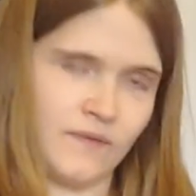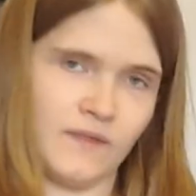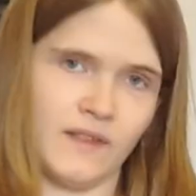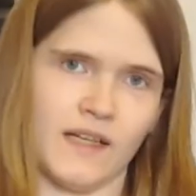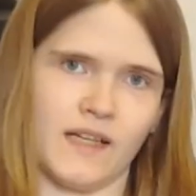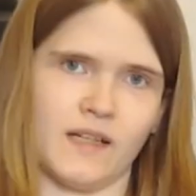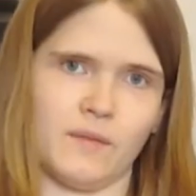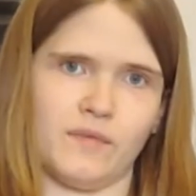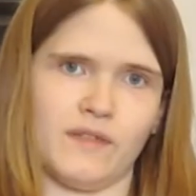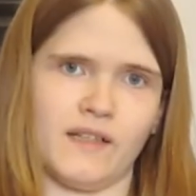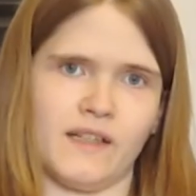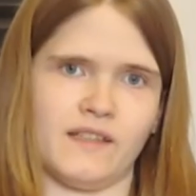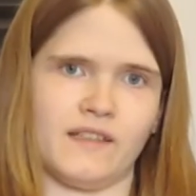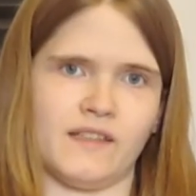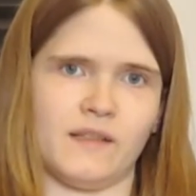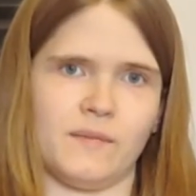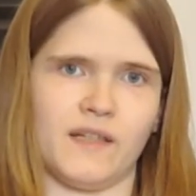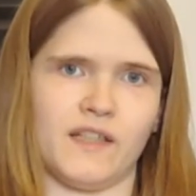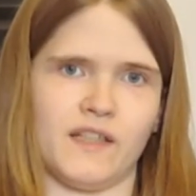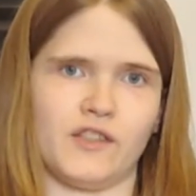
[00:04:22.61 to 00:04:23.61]
and play
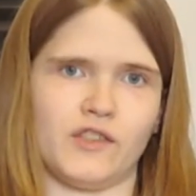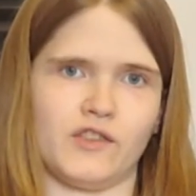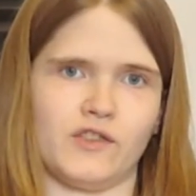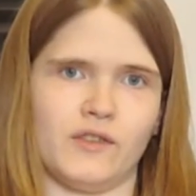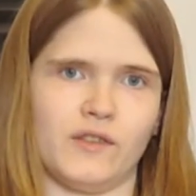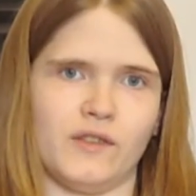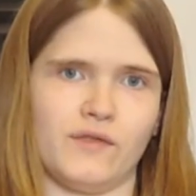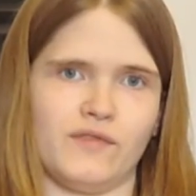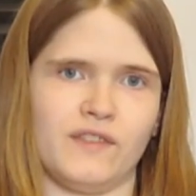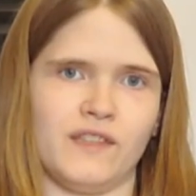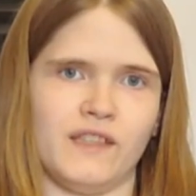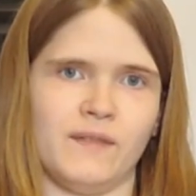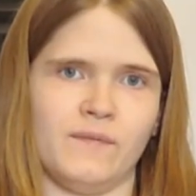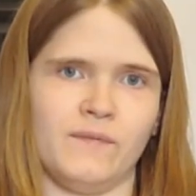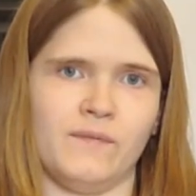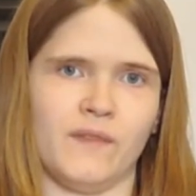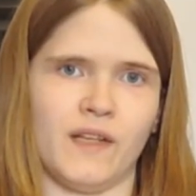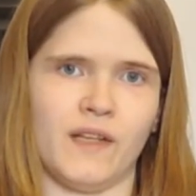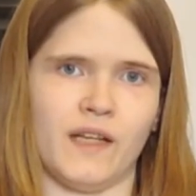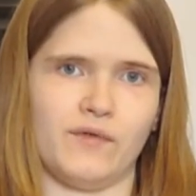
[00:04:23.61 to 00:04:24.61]
the major 3rd of D,
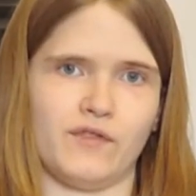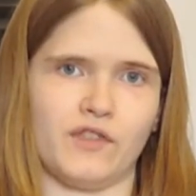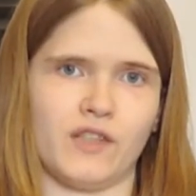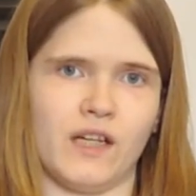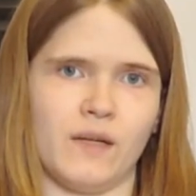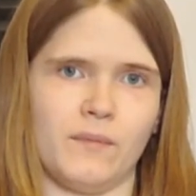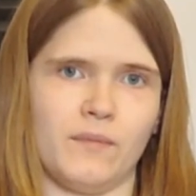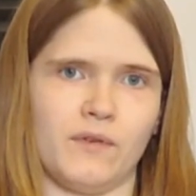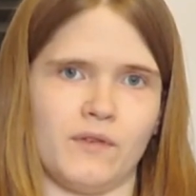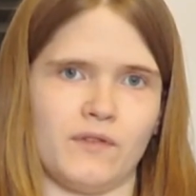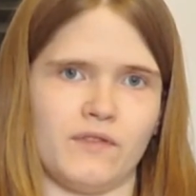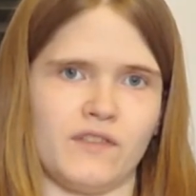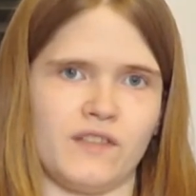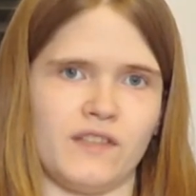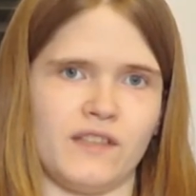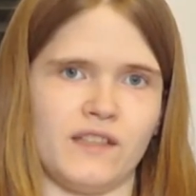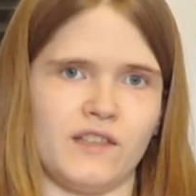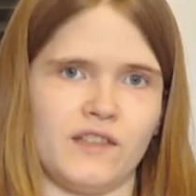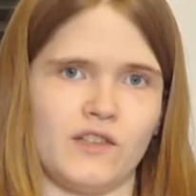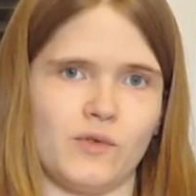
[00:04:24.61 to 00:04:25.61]
F sharp, on the
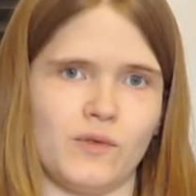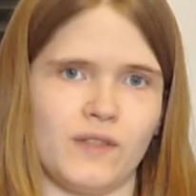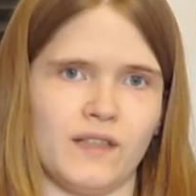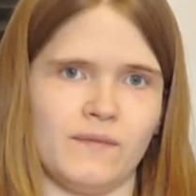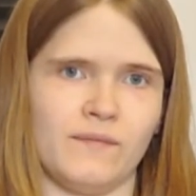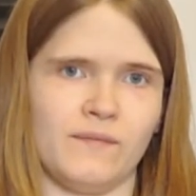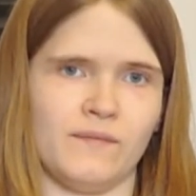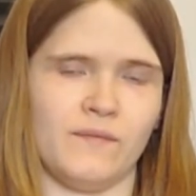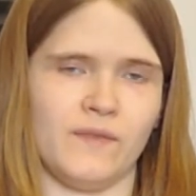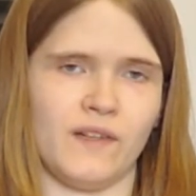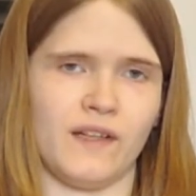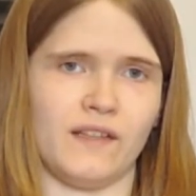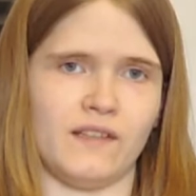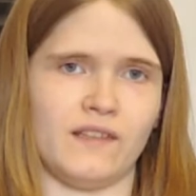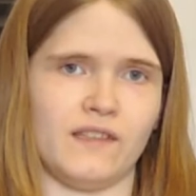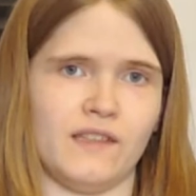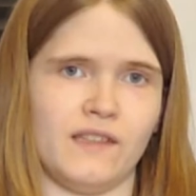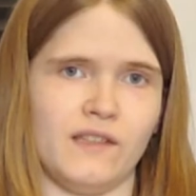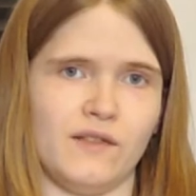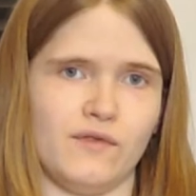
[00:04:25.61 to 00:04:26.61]
D string in
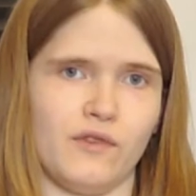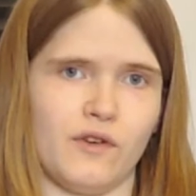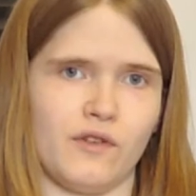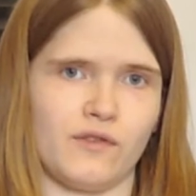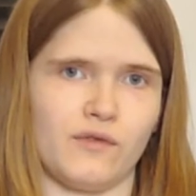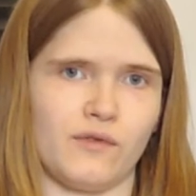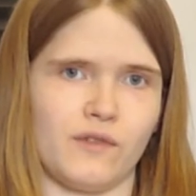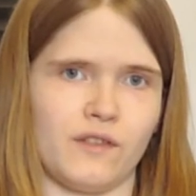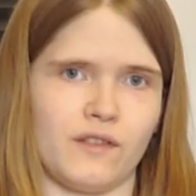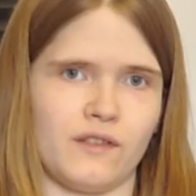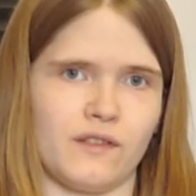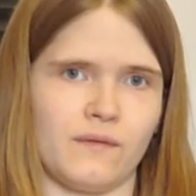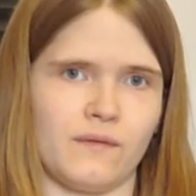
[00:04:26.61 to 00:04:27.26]
the 4th fret.